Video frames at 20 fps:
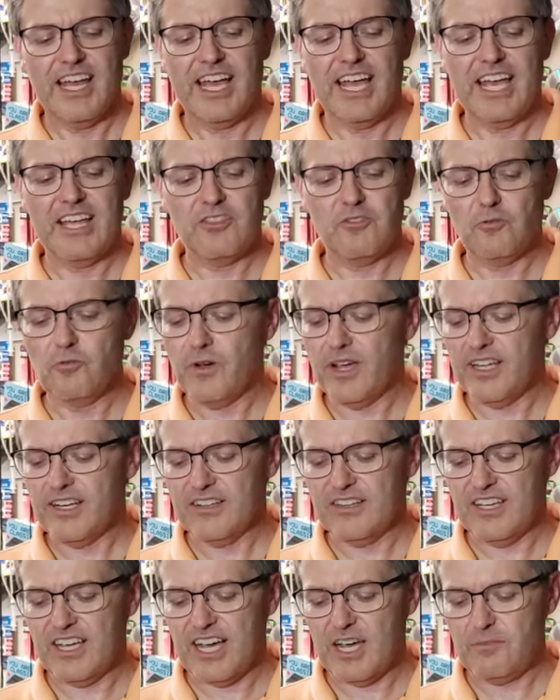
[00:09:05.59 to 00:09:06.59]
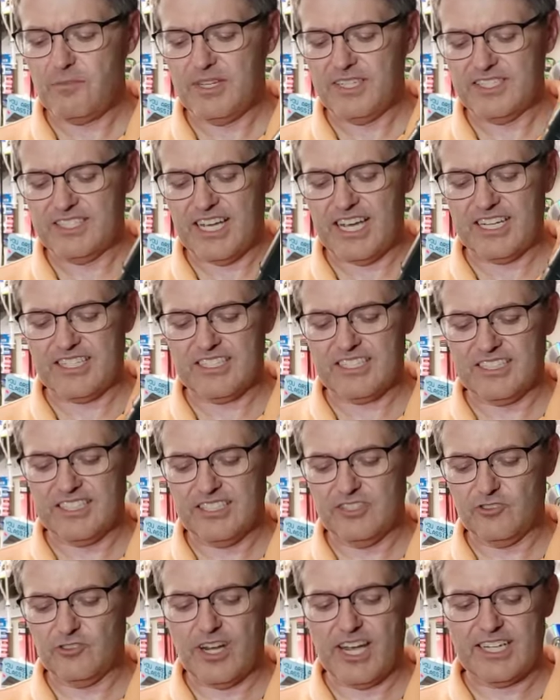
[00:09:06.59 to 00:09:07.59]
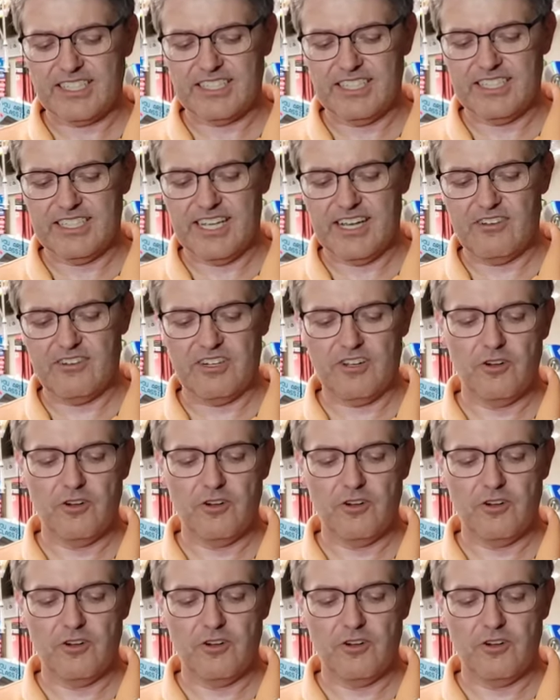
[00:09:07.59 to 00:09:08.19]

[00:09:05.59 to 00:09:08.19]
and the weight of the eyepiece actually drags it down.